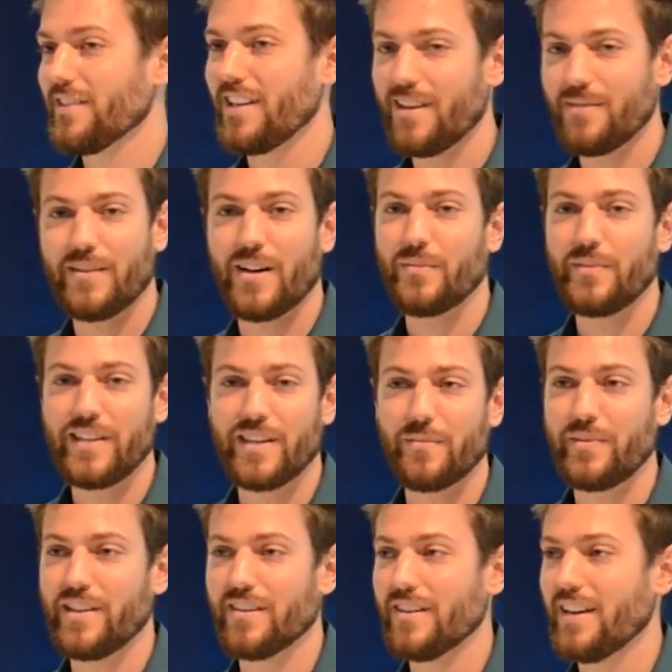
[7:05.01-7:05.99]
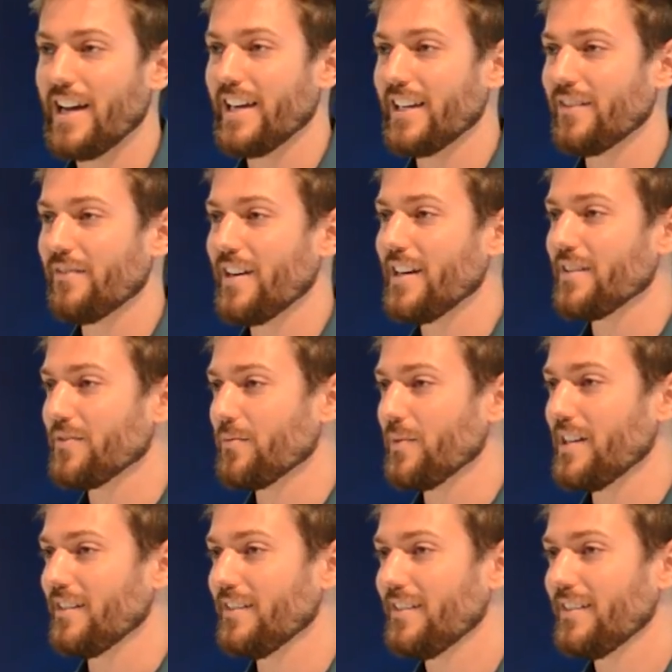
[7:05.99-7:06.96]
and I'll be up here hanging around as
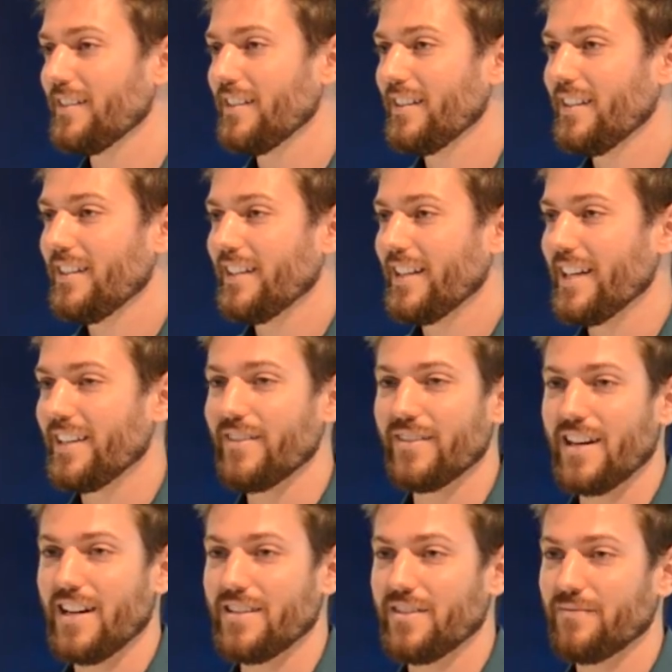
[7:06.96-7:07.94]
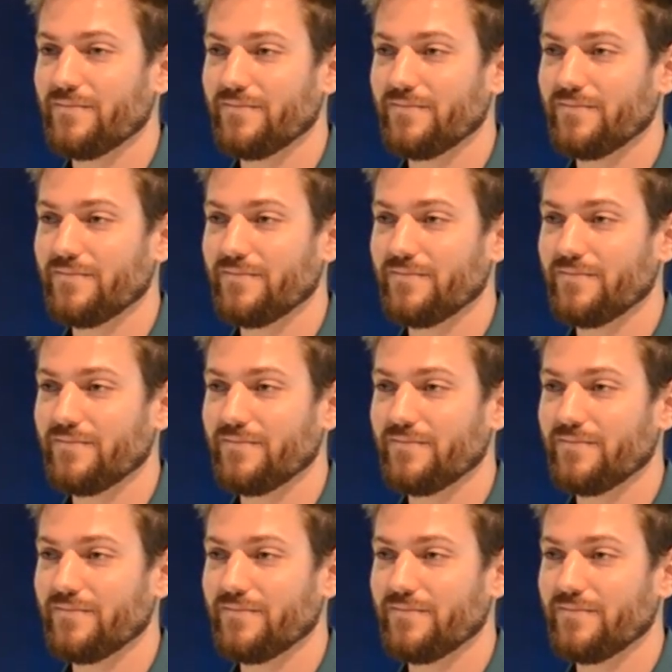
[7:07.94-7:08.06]
well. Thank you, guys.